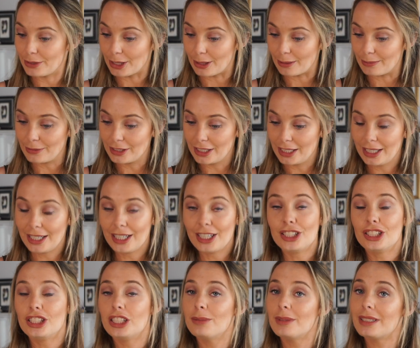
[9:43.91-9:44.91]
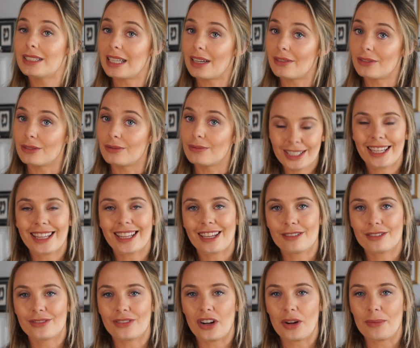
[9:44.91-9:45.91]
So Jimmy Savile, I think
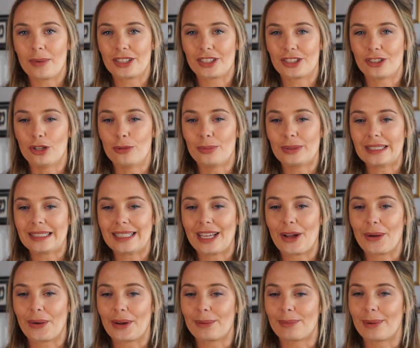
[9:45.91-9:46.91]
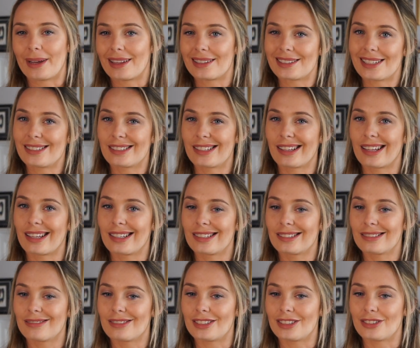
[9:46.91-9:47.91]
it was very much an open secret by the sounds of
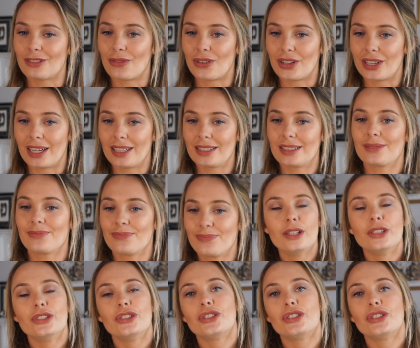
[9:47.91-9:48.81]
things, which is not very nice.